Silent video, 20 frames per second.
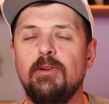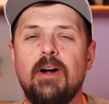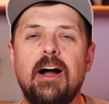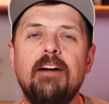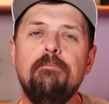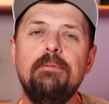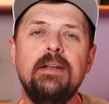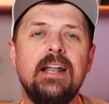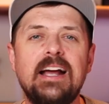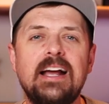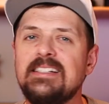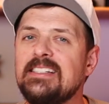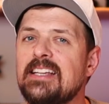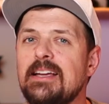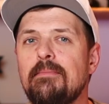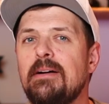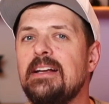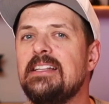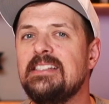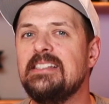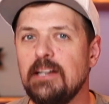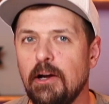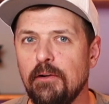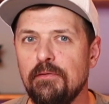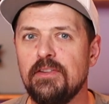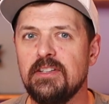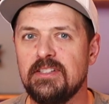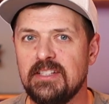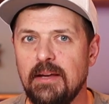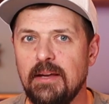I've been asking
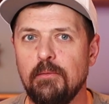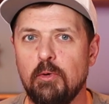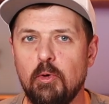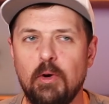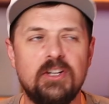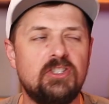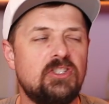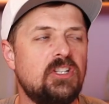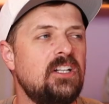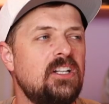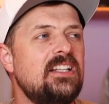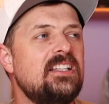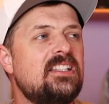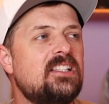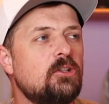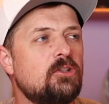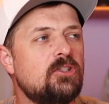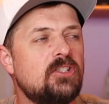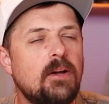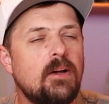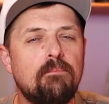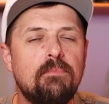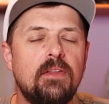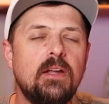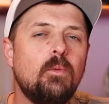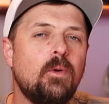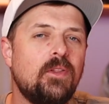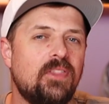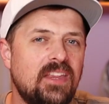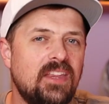myself the same question. Is there
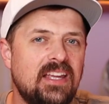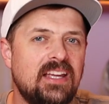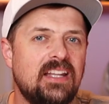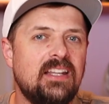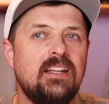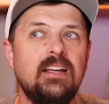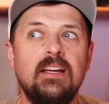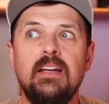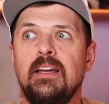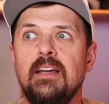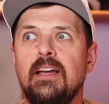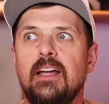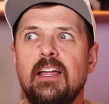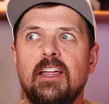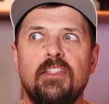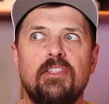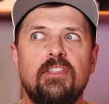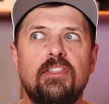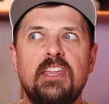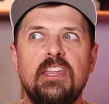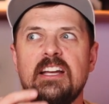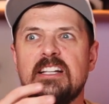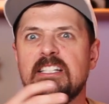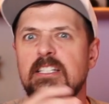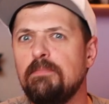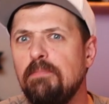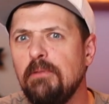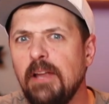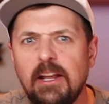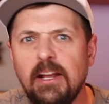something within the
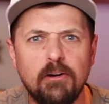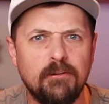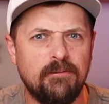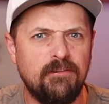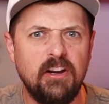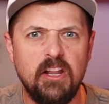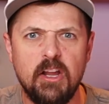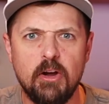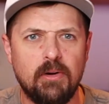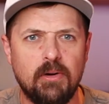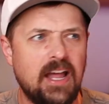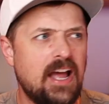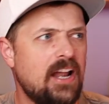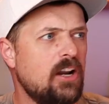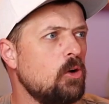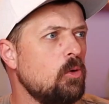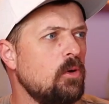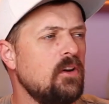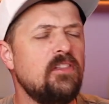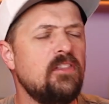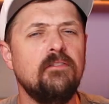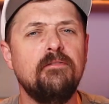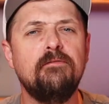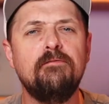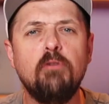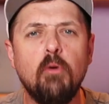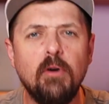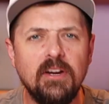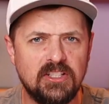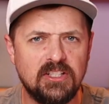explainer video category, the
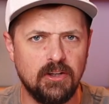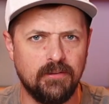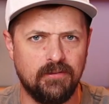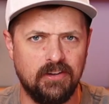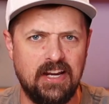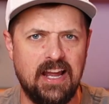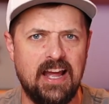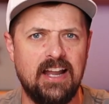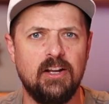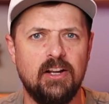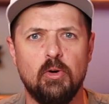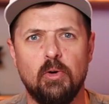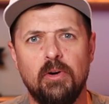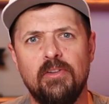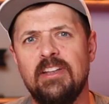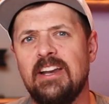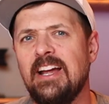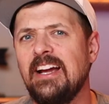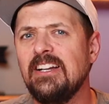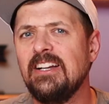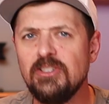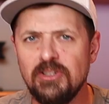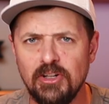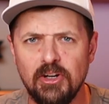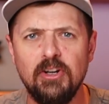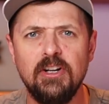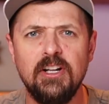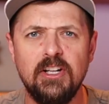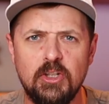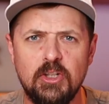voiceover category that I can
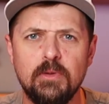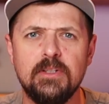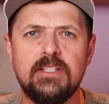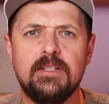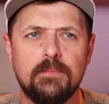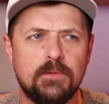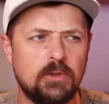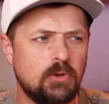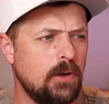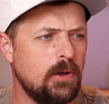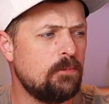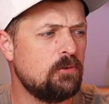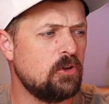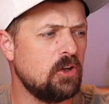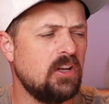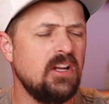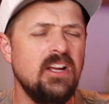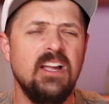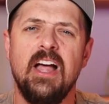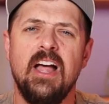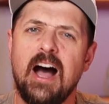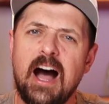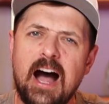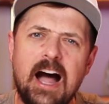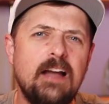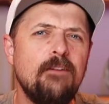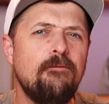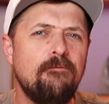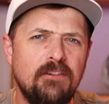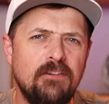turn into a subscription?
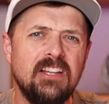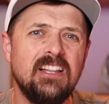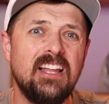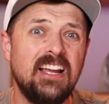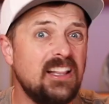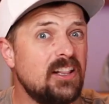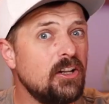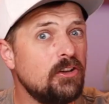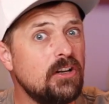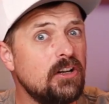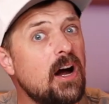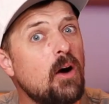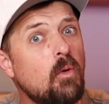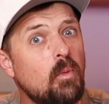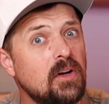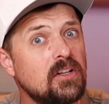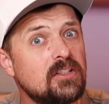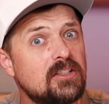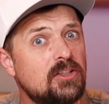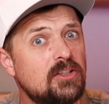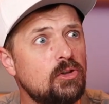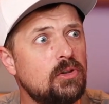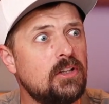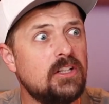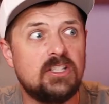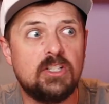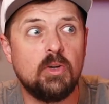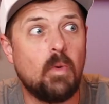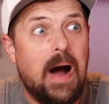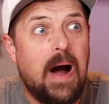I feel like they're not well
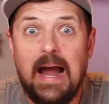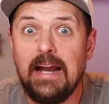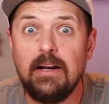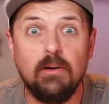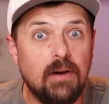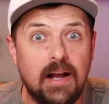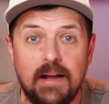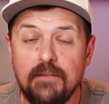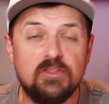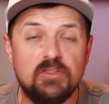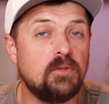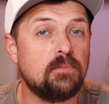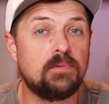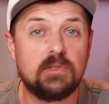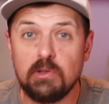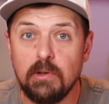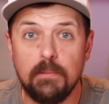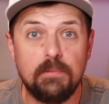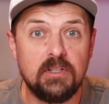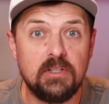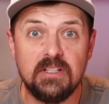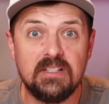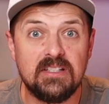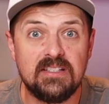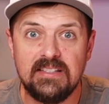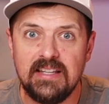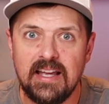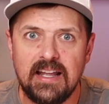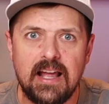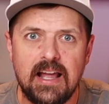suited, so I don't have subscriptions
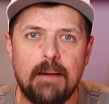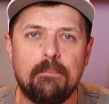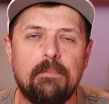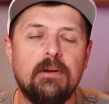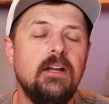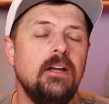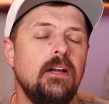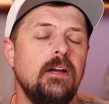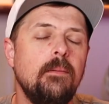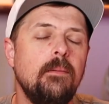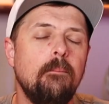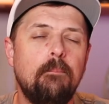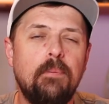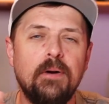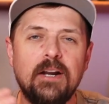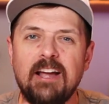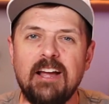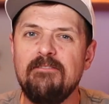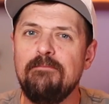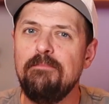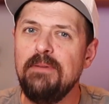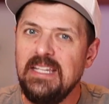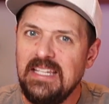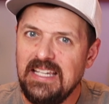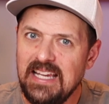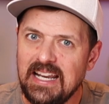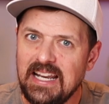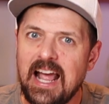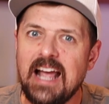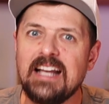set up. But I've
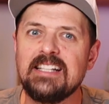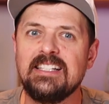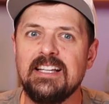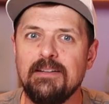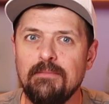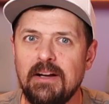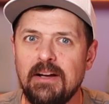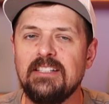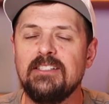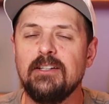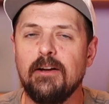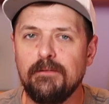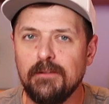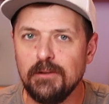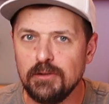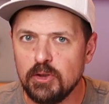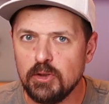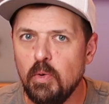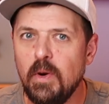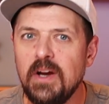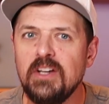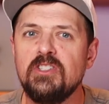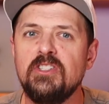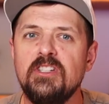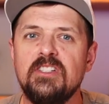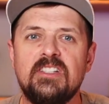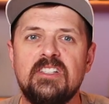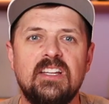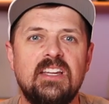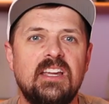begun asking myself those
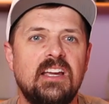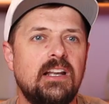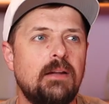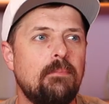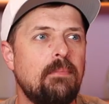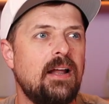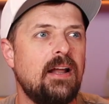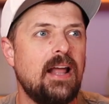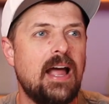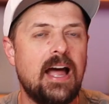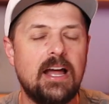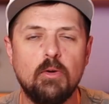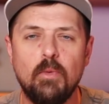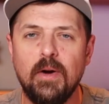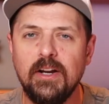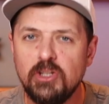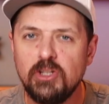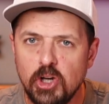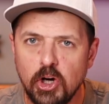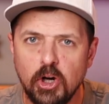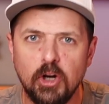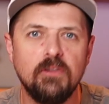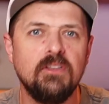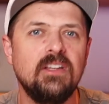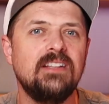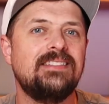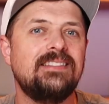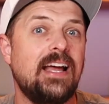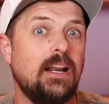questions again about how do I turn this?